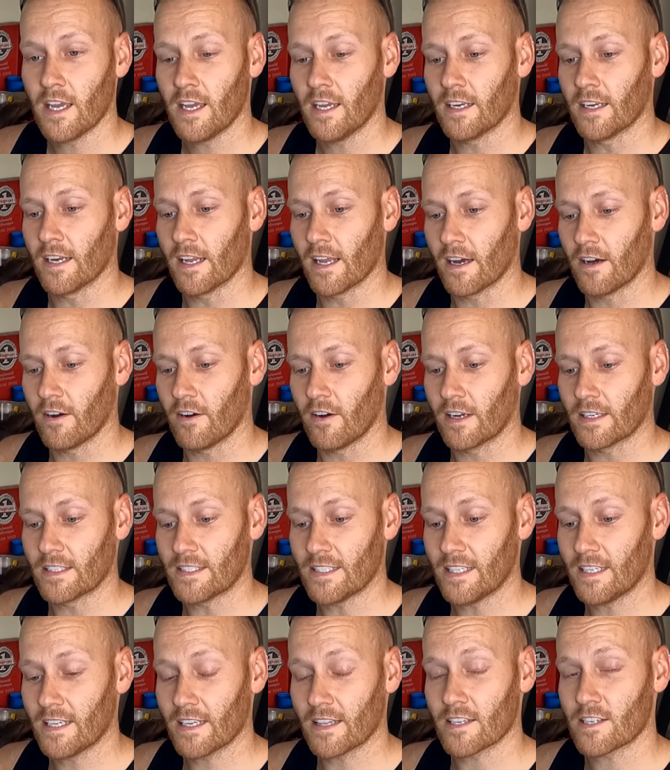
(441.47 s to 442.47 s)
Now, I
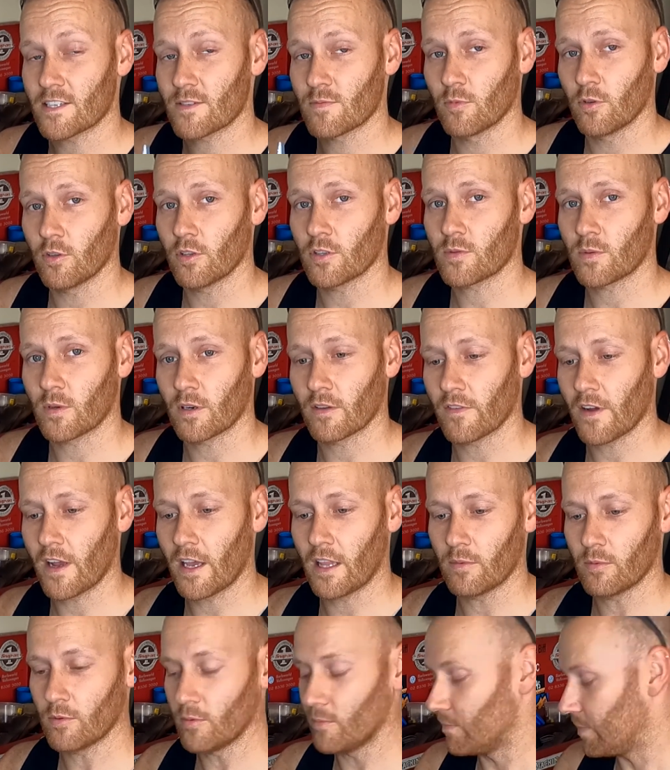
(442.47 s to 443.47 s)
did get the smallest one
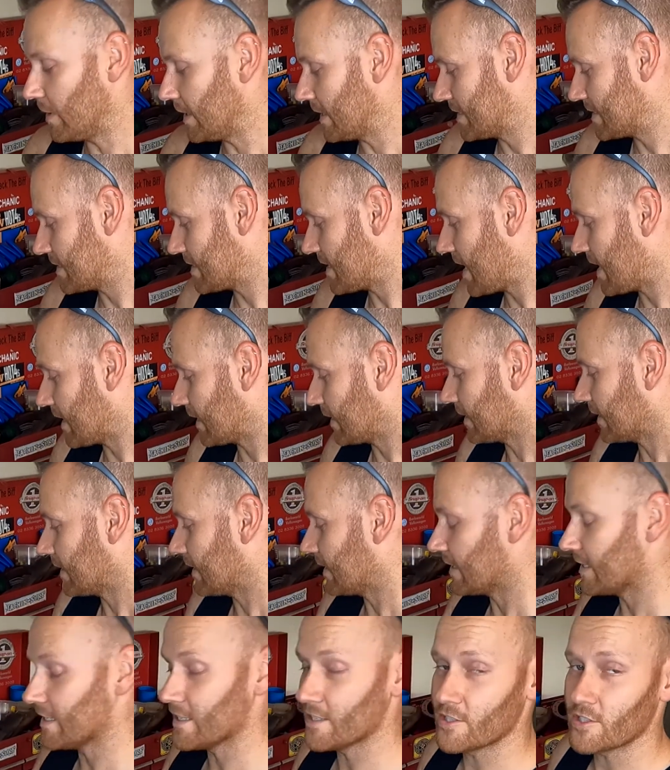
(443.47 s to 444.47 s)
available, but sadly
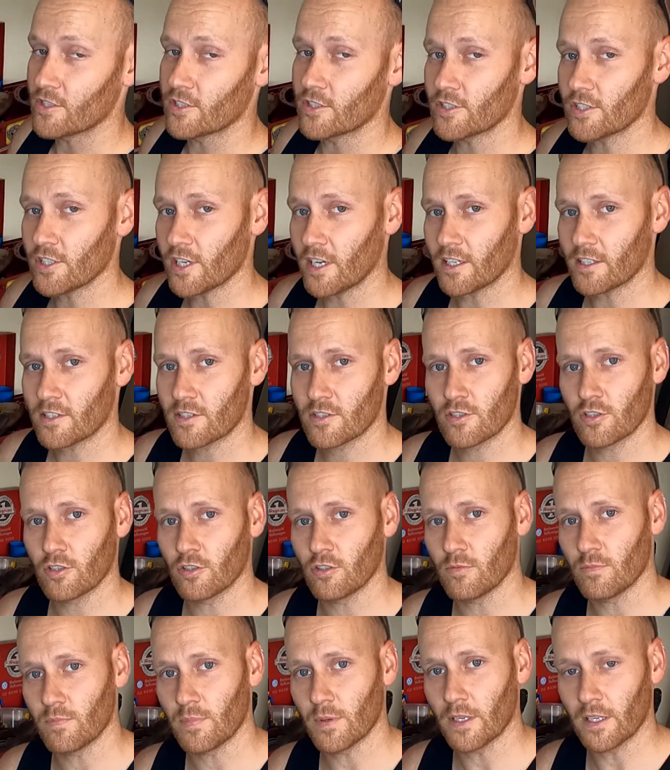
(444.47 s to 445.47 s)
it is just
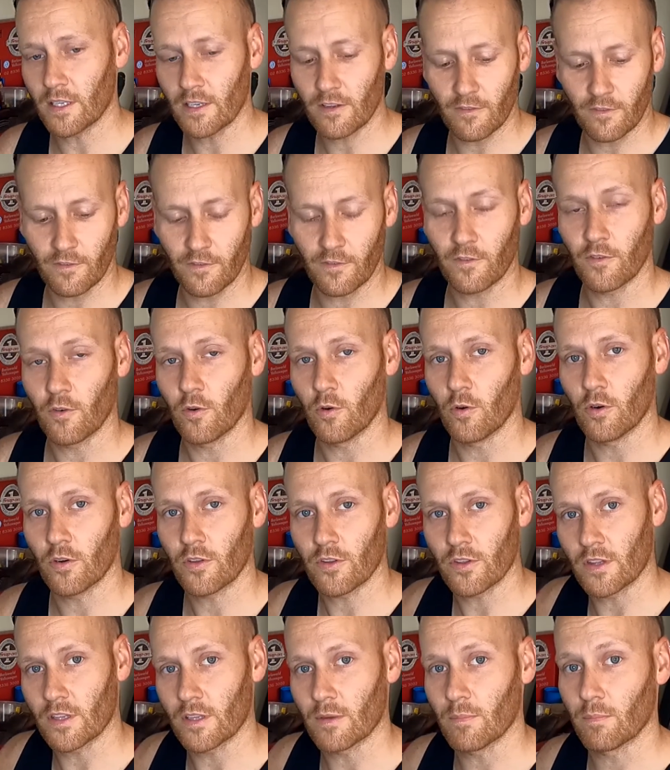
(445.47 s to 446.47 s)
too big for
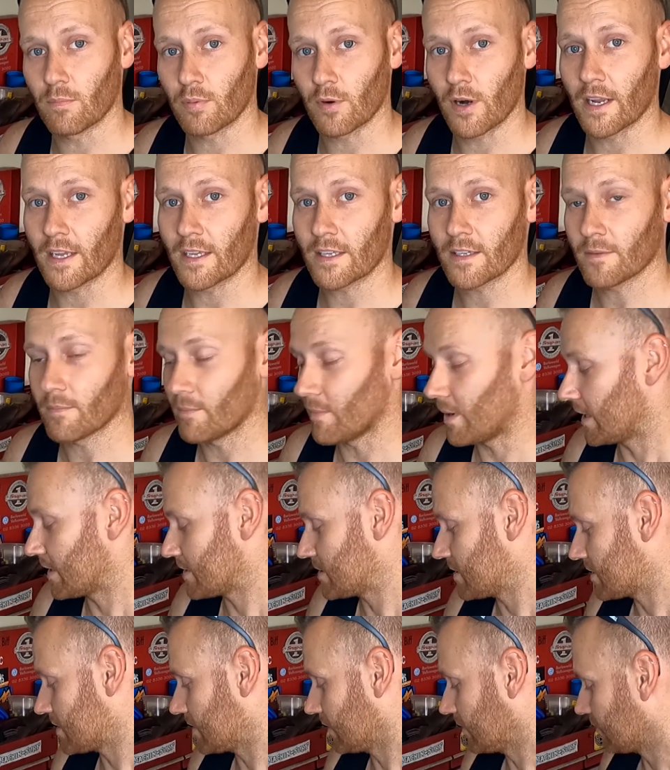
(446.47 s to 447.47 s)
the brake
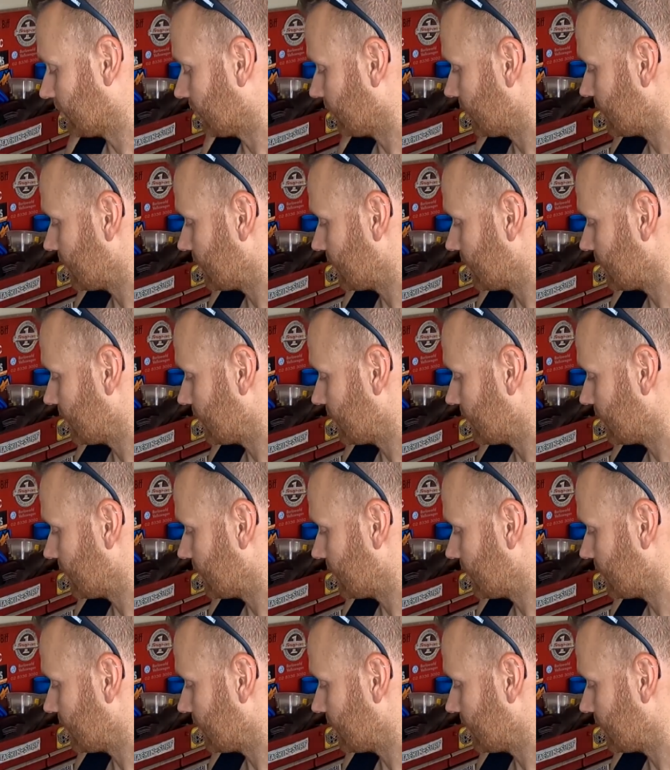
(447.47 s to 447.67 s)
master cylinder